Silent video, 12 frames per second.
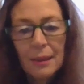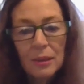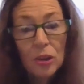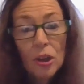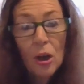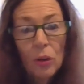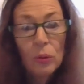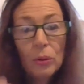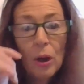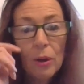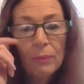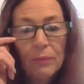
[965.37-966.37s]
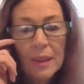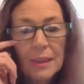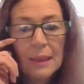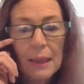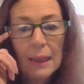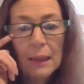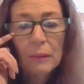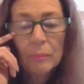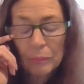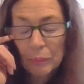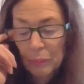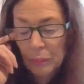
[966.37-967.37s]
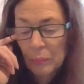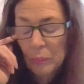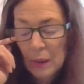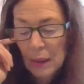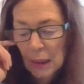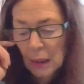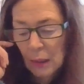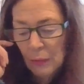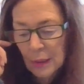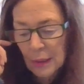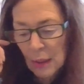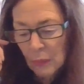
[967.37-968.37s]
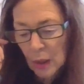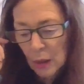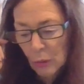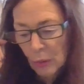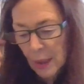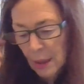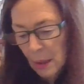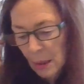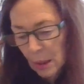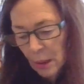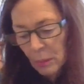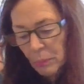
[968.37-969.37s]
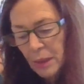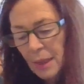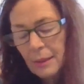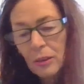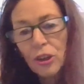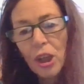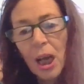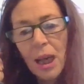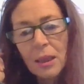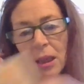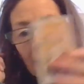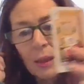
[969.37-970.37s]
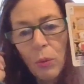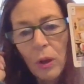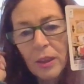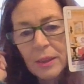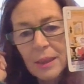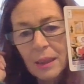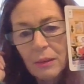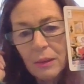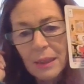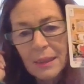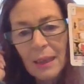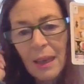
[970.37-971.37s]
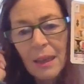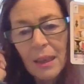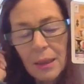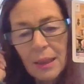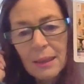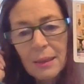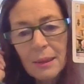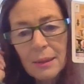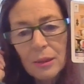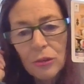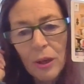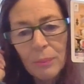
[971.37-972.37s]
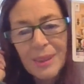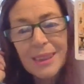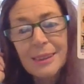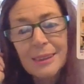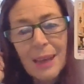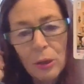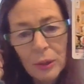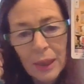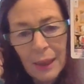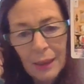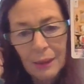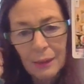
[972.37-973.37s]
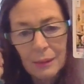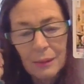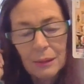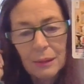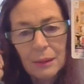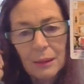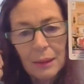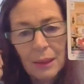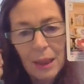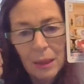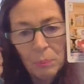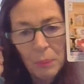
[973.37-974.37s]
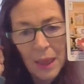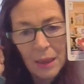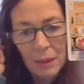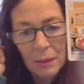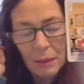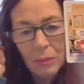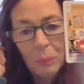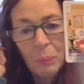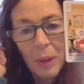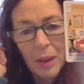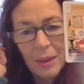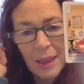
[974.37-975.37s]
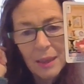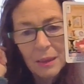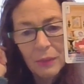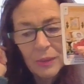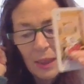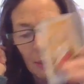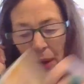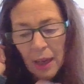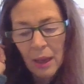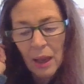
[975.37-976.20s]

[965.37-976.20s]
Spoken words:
its toll, obviously, particularly if you're 73. But there's a childlike quality to this. This is Trump sulking in bed by the end of summer.